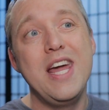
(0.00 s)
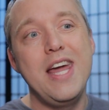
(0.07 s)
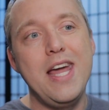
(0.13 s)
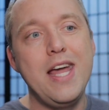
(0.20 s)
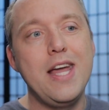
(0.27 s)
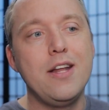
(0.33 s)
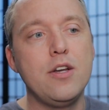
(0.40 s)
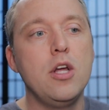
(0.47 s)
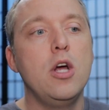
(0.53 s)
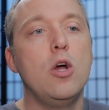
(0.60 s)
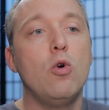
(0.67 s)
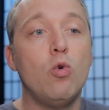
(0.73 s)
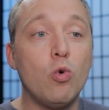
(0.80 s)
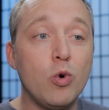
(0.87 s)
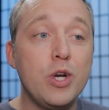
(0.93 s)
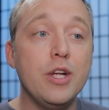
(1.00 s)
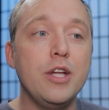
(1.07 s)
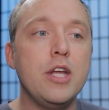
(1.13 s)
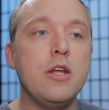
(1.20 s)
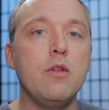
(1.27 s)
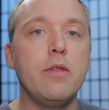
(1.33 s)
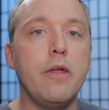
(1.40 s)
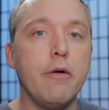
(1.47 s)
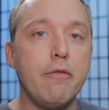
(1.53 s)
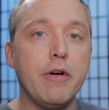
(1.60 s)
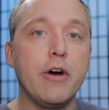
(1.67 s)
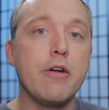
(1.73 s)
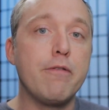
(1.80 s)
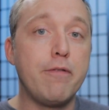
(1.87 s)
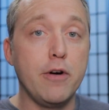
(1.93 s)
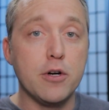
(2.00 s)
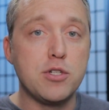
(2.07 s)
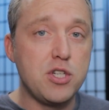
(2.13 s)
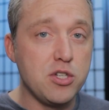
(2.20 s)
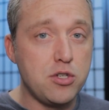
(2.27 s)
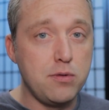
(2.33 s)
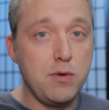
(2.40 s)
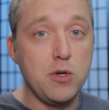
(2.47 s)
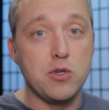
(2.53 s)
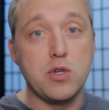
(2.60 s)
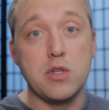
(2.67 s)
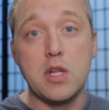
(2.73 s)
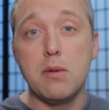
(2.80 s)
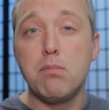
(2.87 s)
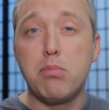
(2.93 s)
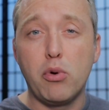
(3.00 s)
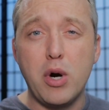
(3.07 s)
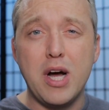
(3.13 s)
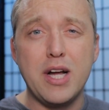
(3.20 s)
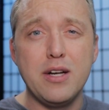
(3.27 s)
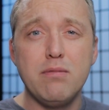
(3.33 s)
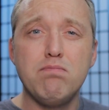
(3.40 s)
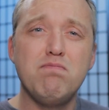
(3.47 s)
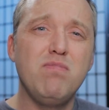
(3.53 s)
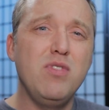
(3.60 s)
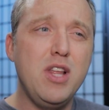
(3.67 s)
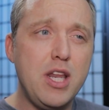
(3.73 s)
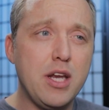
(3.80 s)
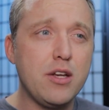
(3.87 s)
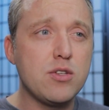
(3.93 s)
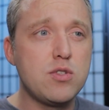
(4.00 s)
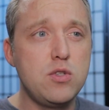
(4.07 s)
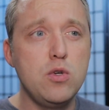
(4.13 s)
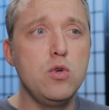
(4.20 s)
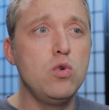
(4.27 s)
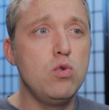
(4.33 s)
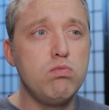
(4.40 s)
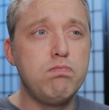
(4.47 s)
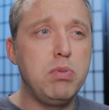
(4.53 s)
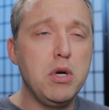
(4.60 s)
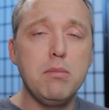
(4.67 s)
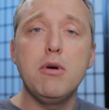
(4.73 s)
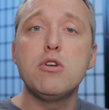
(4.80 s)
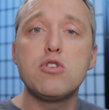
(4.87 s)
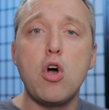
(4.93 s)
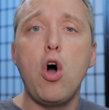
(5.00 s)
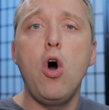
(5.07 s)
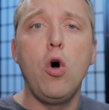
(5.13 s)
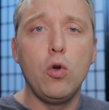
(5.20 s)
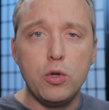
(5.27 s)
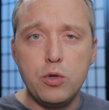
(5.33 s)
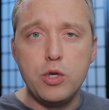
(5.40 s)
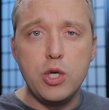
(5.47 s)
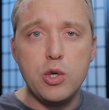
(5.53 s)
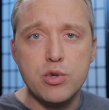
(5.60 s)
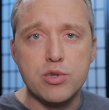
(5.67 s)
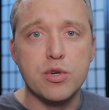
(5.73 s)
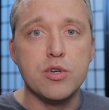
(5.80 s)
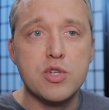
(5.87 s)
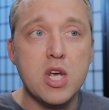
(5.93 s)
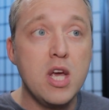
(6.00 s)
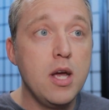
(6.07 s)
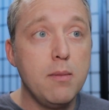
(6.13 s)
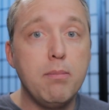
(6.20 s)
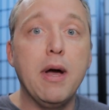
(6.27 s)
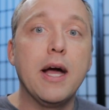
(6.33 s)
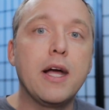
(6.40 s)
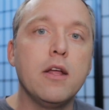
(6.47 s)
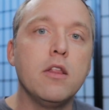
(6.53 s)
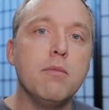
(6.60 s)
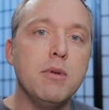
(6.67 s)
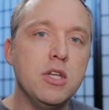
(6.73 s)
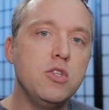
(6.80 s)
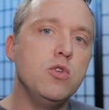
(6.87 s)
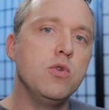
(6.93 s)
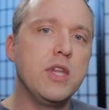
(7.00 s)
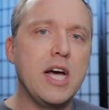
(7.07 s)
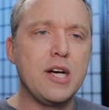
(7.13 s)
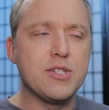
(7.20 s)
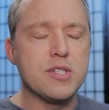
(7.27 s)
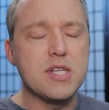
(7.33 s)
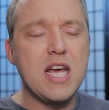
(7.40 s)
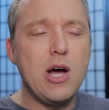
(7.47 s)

and really the very first distribution that brought Linux to pretty much all new users back in the mid 2000s.